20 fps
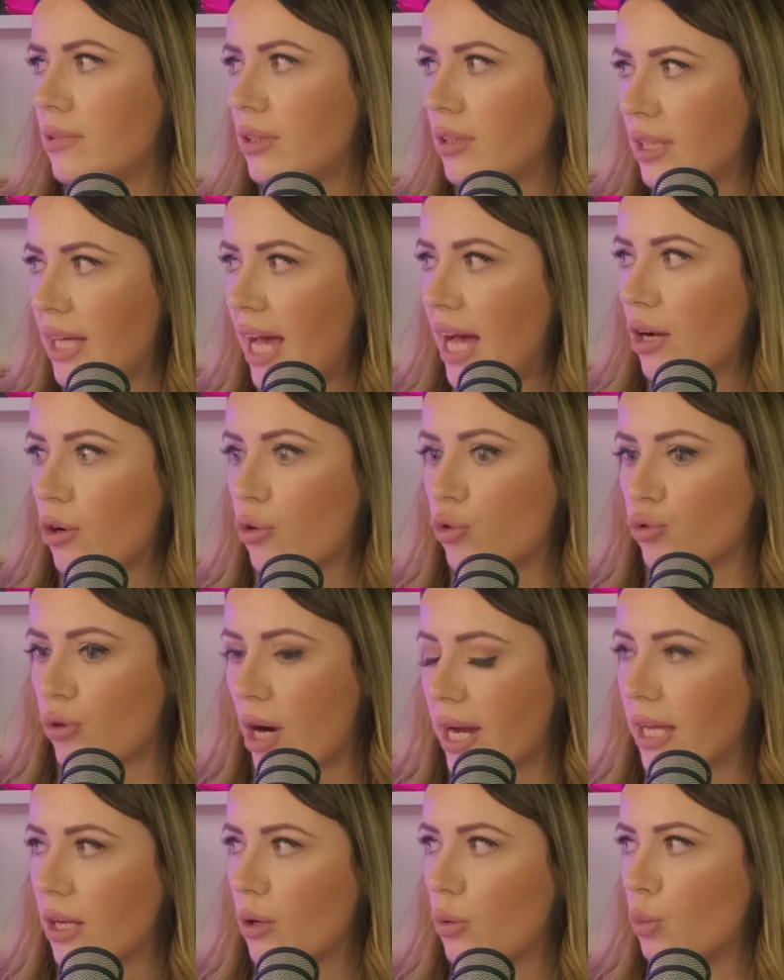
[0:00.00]
yeah,
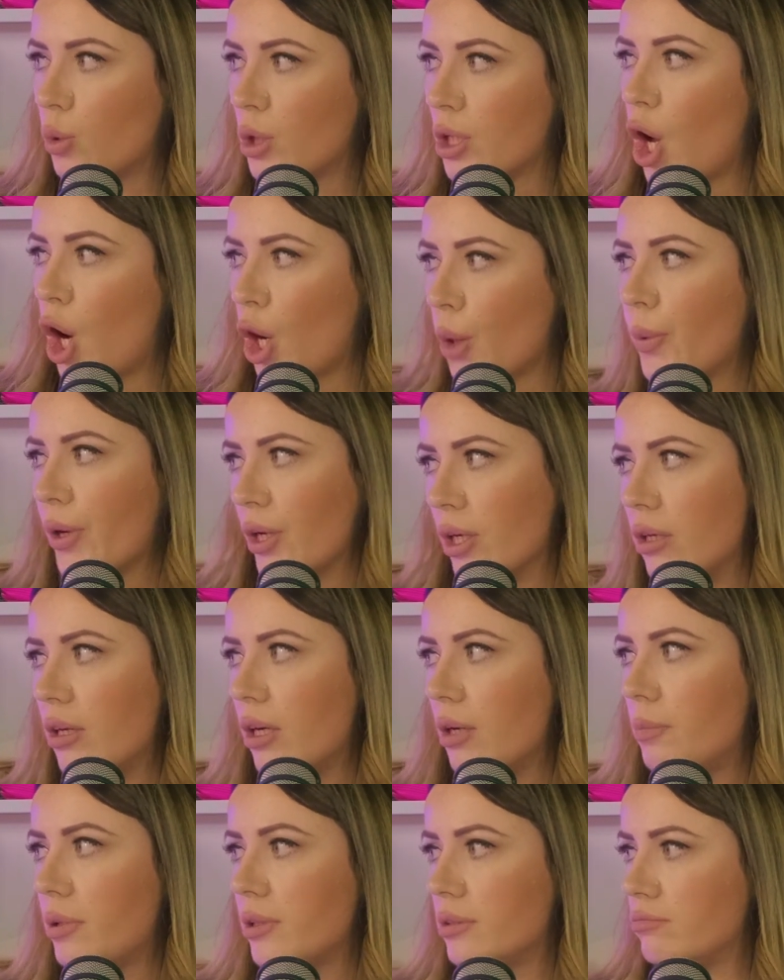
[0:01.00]
great, we'll open it
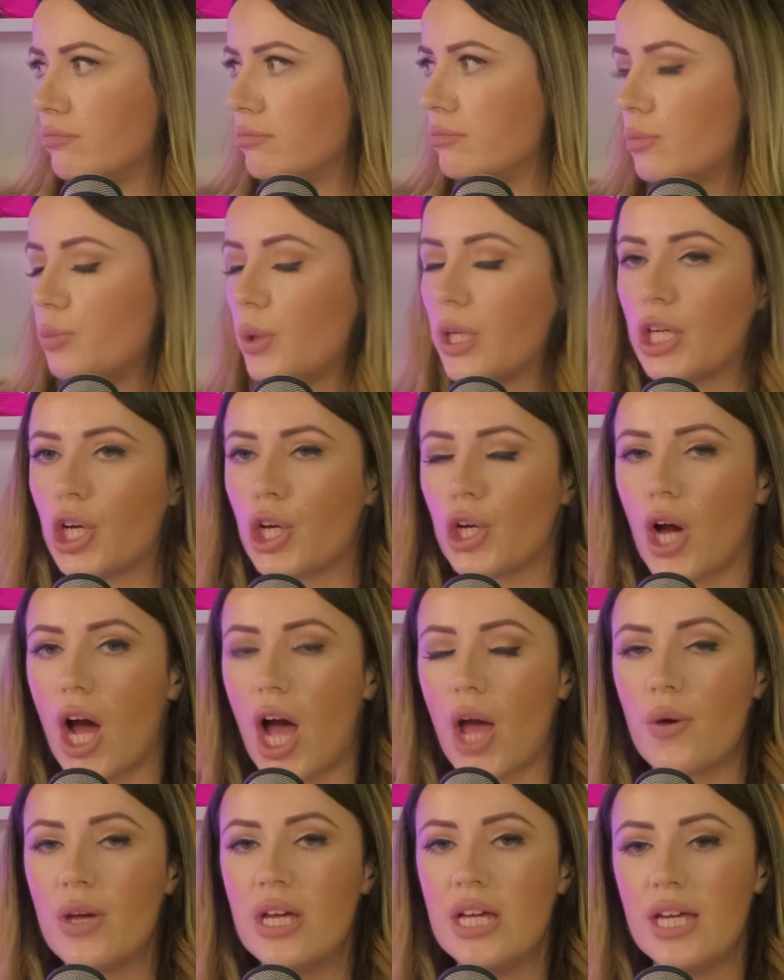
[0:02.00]
up and we can
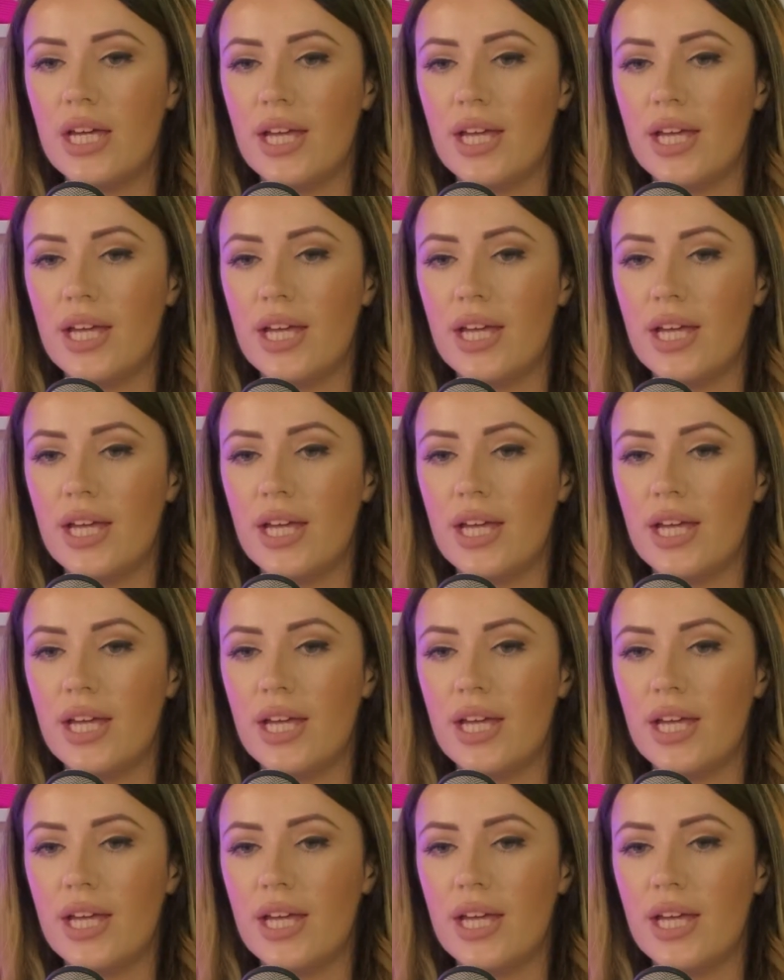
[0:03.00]
go.